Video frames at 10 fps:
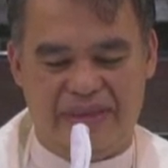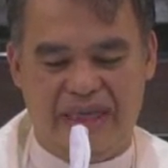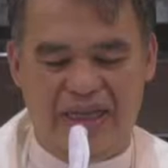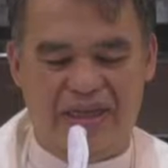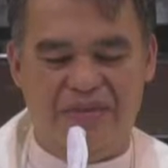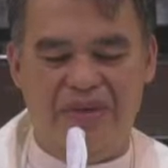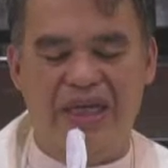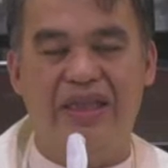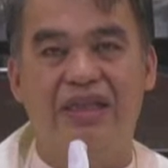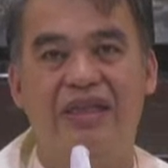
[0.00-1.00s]
and
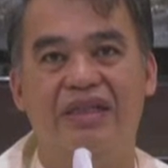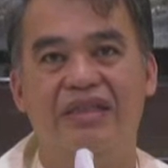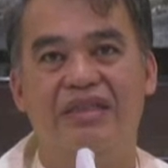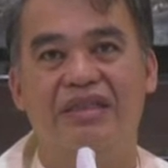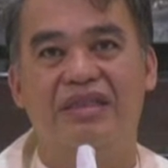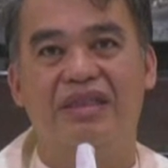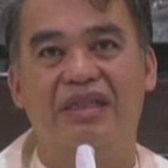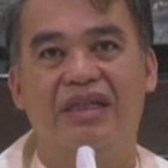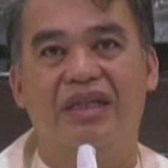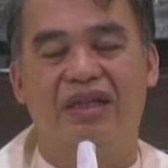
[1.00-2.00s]
reminders
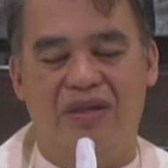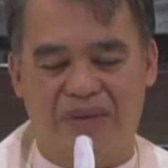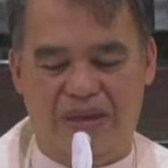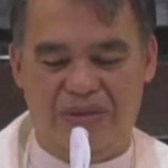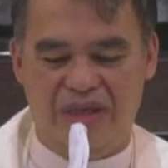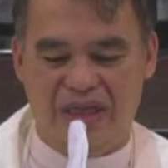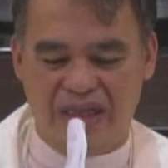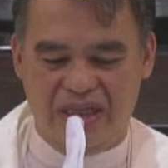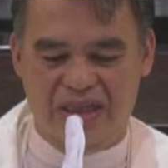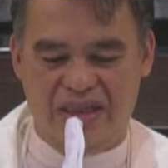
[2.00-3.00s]
of our
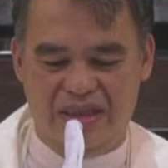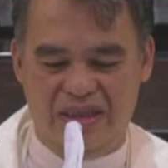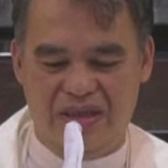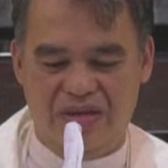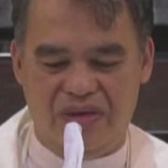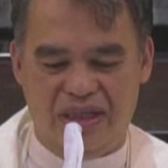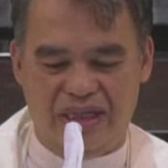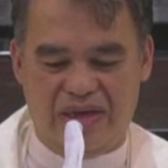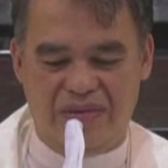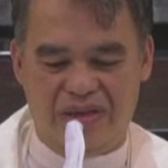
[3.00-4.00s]
need to
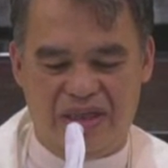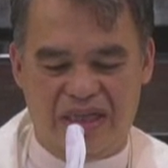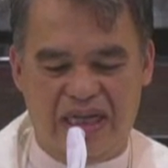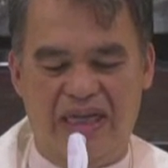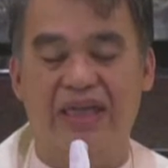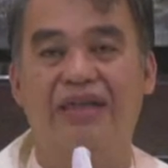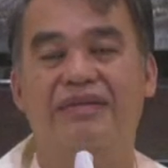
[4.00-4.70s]
encounter God.